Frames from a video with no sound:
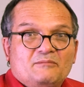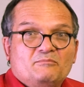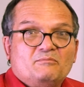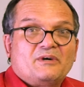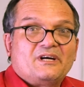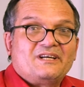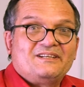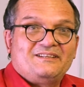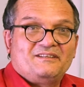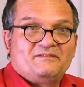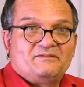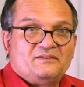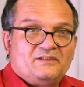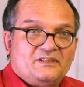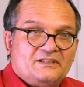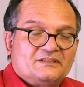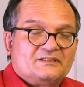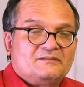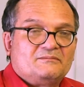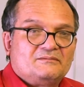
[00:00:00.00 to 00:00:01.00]
and by
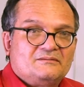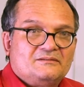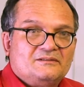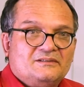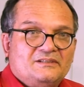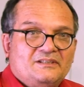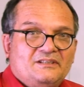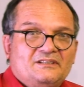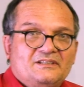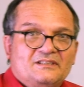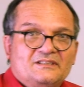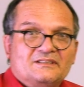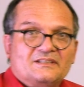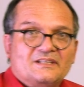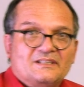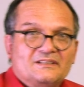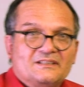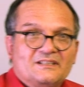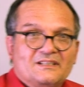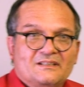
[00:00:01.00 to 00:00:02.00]
definition,
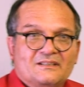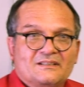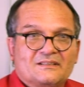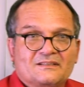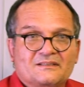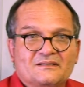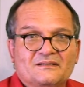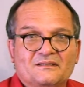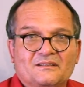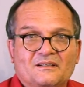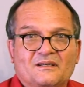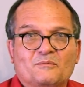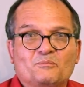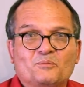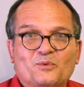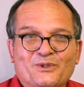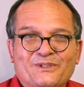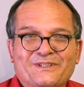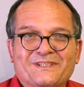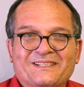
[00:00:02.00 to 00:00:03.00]
decent antennas
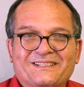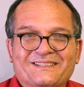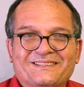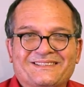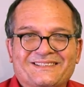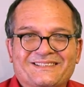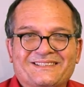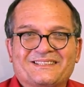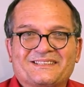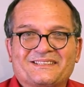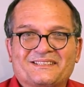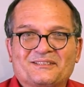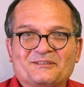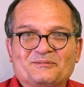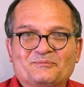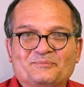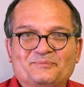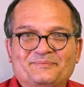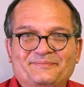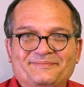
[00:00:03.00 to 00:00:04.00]
are pointing
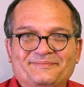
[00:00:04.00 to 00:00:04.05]
antennas.